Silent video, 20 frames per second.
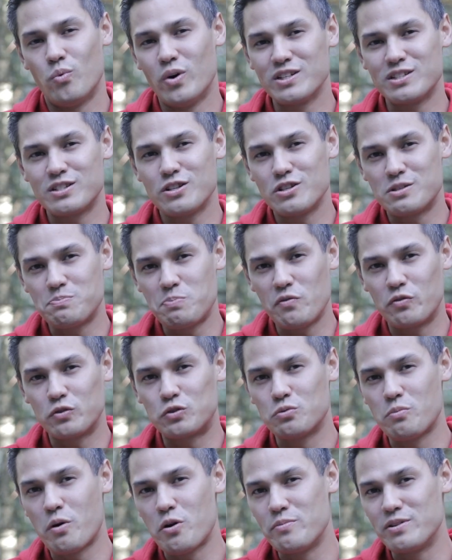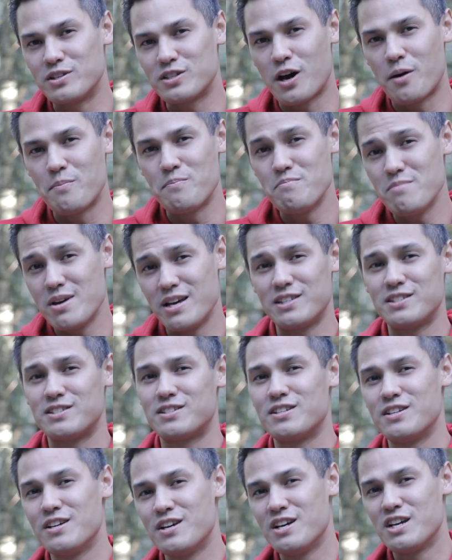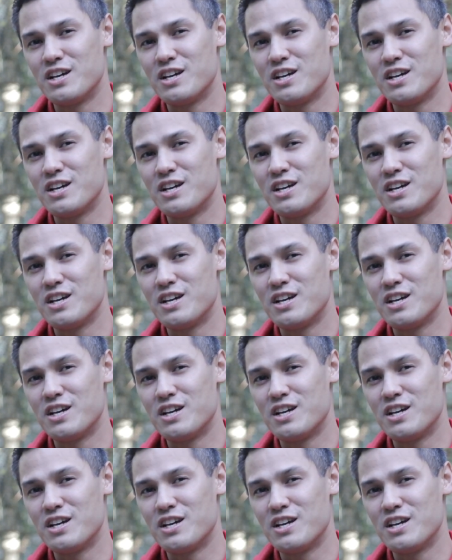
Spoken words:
Once those pivotal moments are missed,